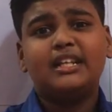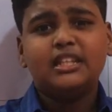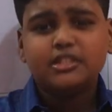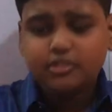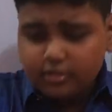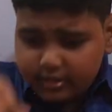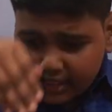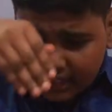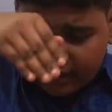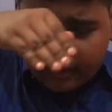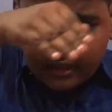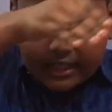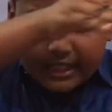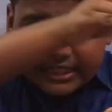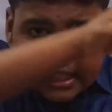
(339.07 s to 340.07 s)
So they are
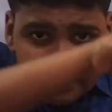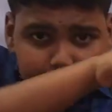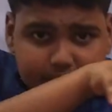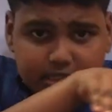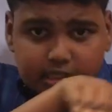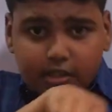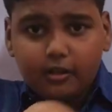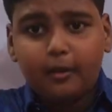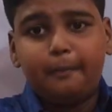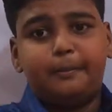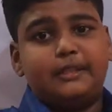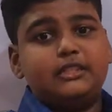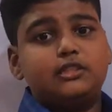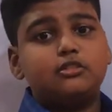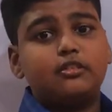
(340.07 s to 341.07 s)
little bit
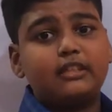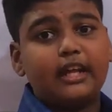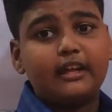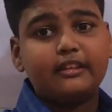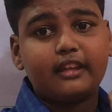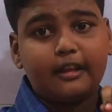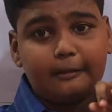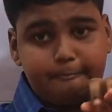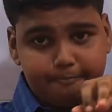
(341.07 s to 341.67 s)
slopy so that the